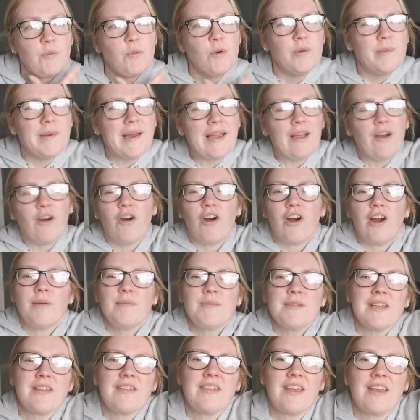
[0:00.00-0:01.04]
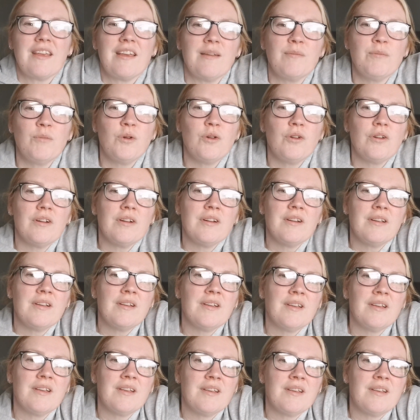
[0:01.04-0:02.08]
more my arms, I think I'm more,
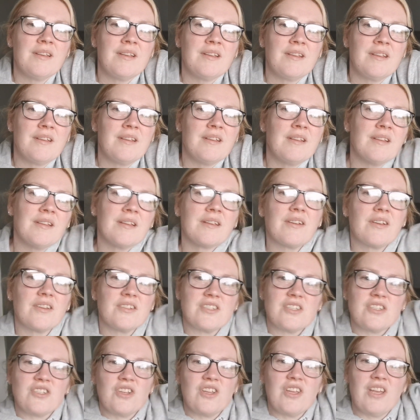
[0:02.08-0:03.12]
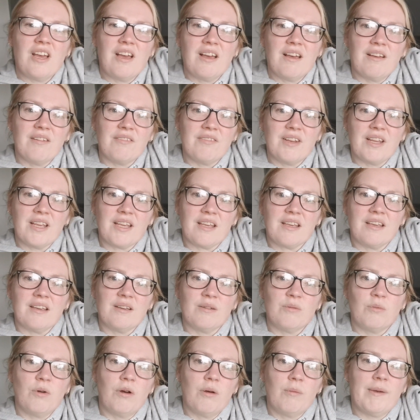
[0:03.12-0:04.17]
because I do have like
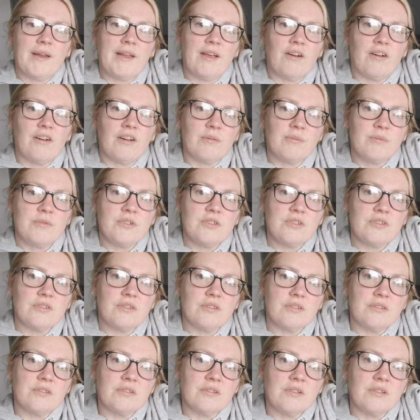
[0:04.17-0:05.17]
wobbly arms.